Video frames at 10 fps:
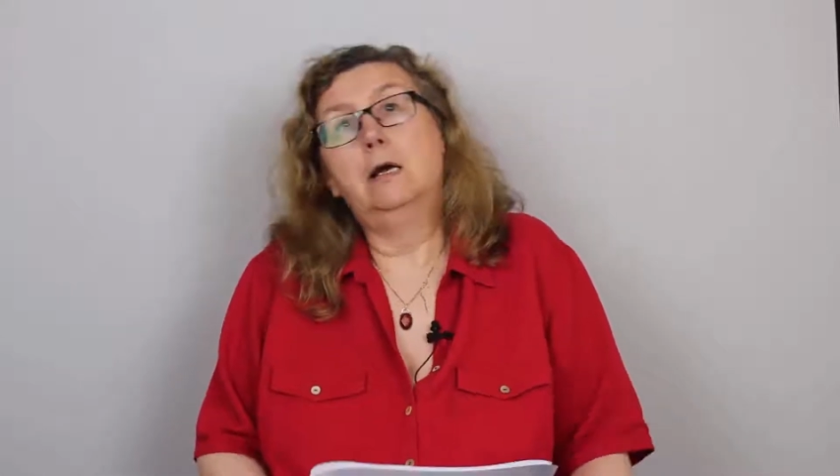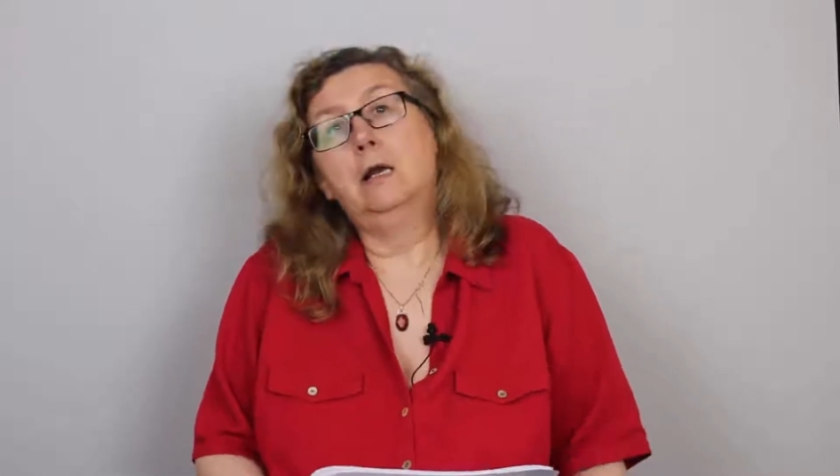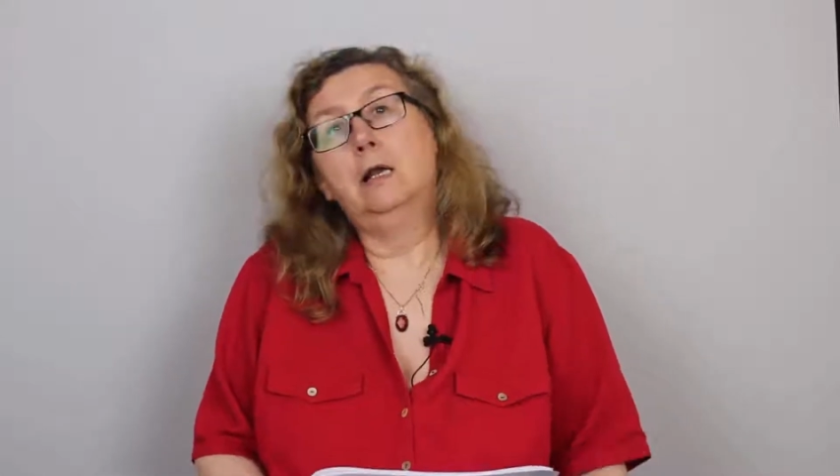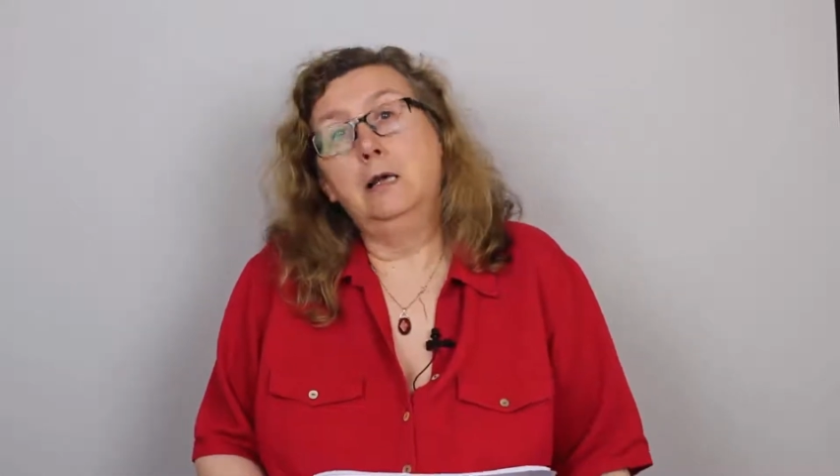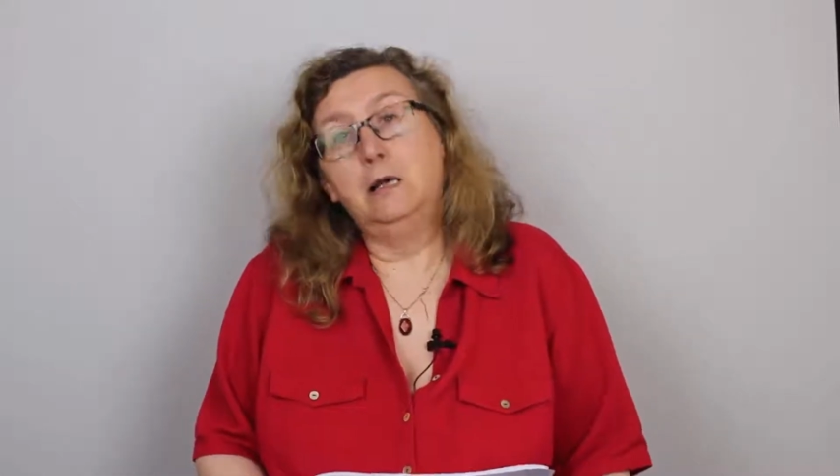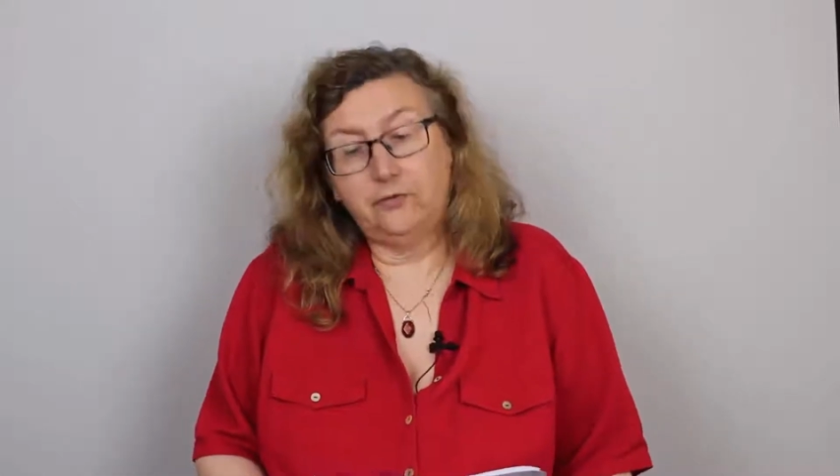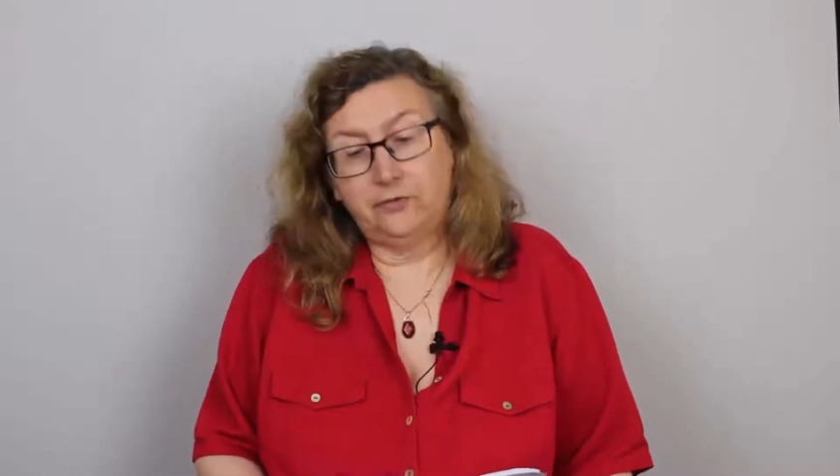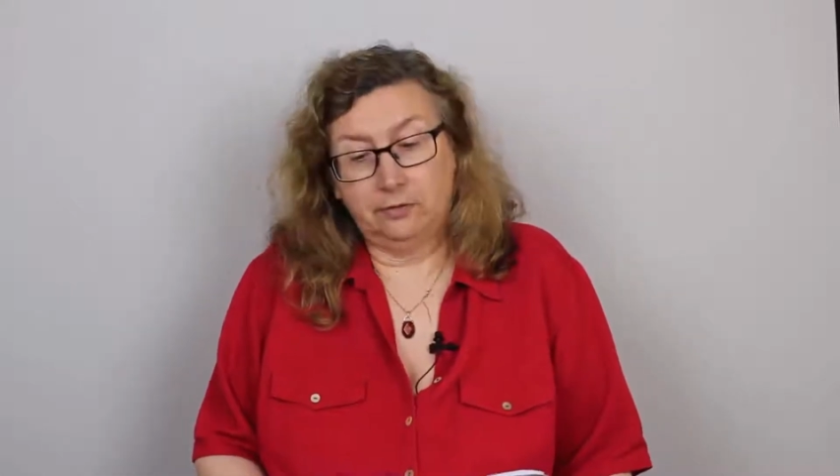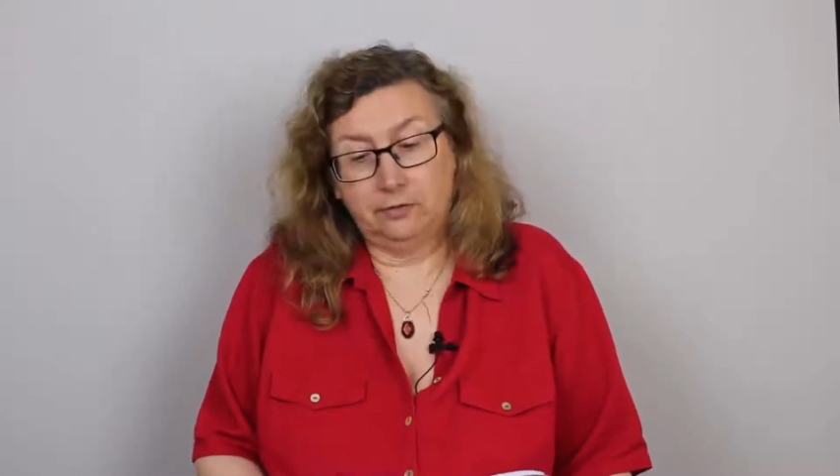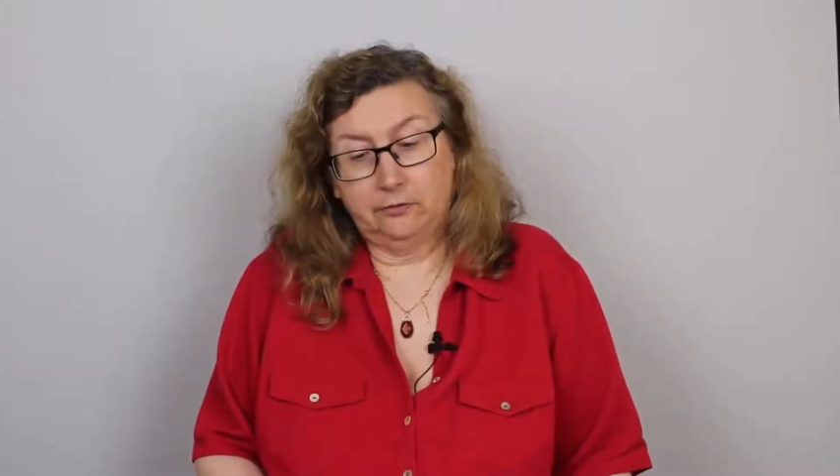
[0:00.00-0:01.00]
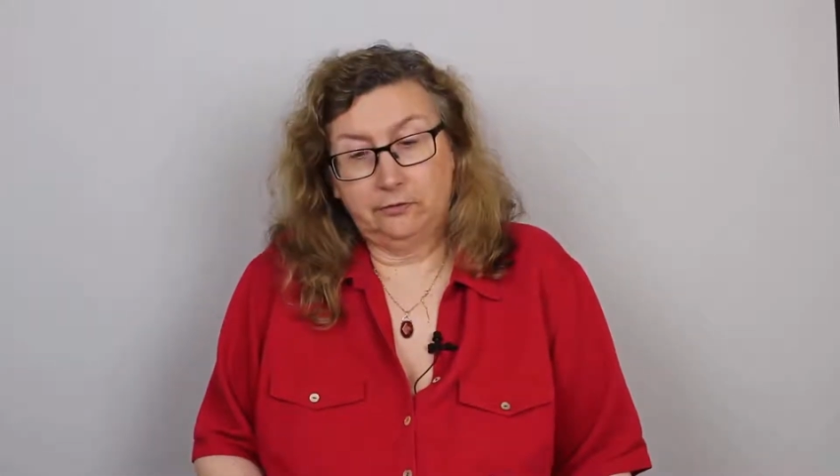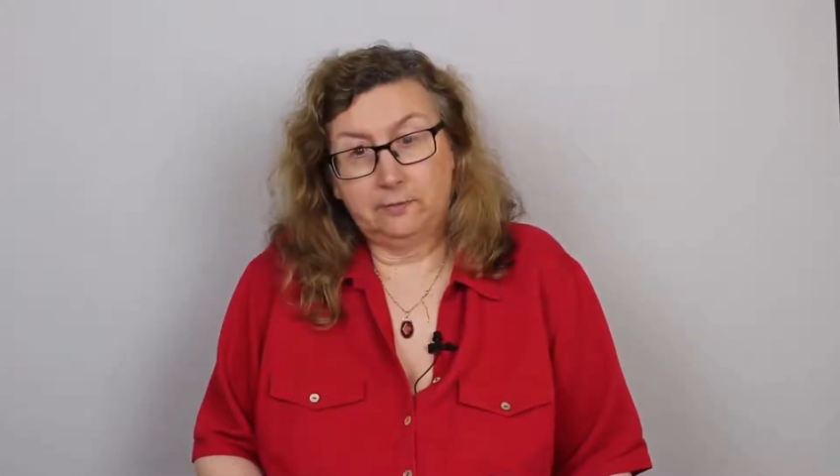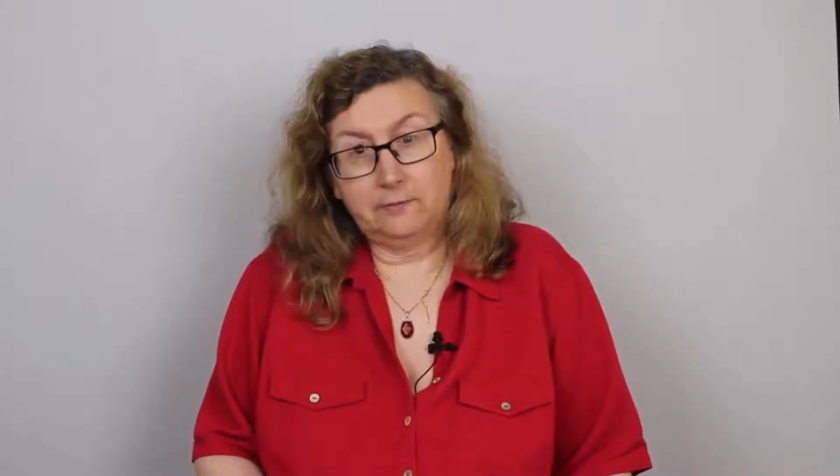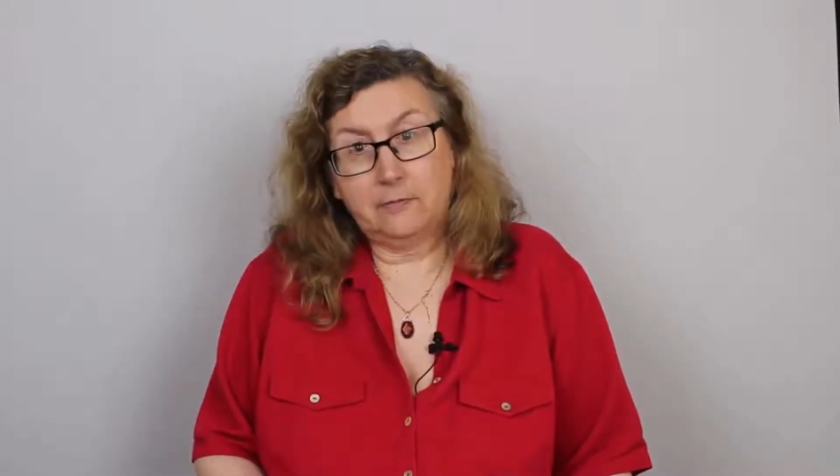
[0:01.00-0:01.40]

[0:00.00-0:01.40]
licence